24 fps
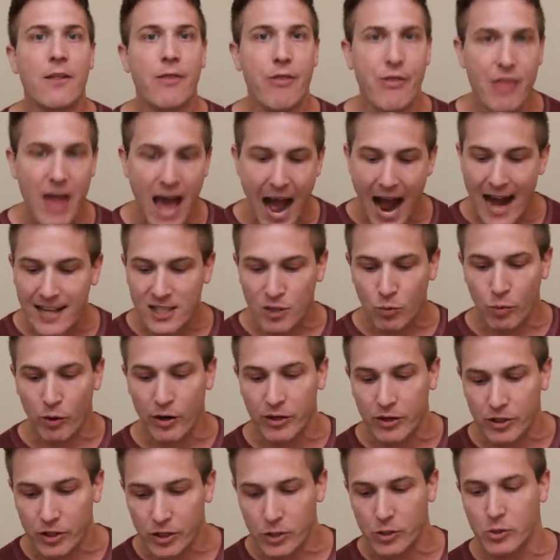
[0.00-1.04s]
that's
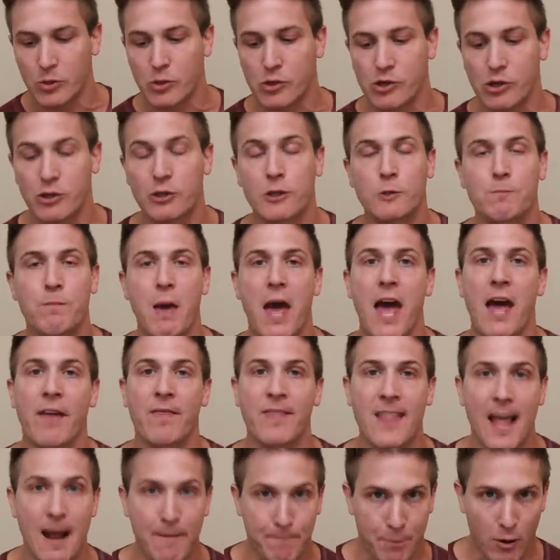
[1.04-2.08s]
where you should
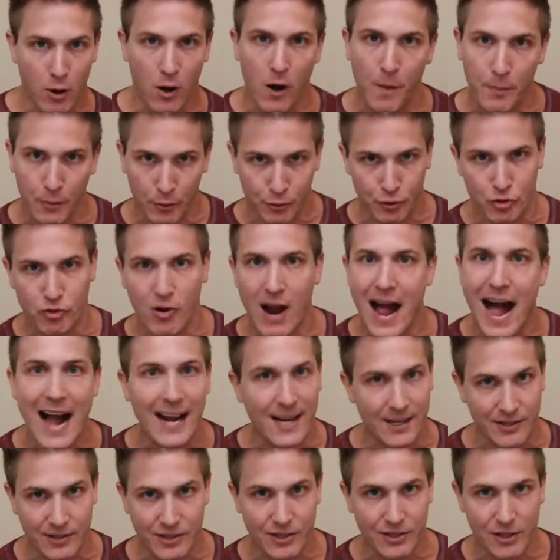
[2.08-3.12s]
spend that purple
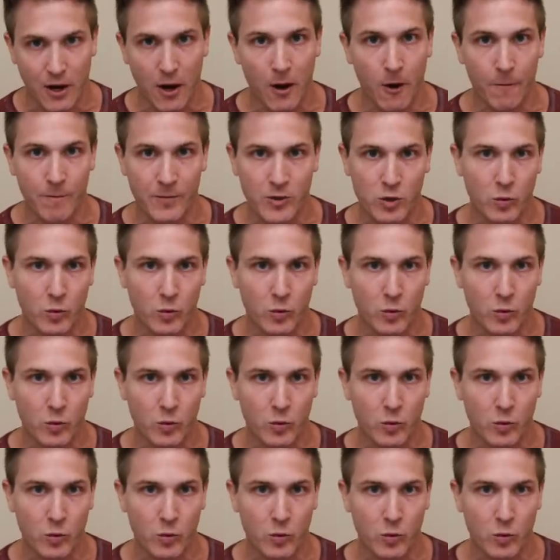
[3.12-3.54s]
dragon stone.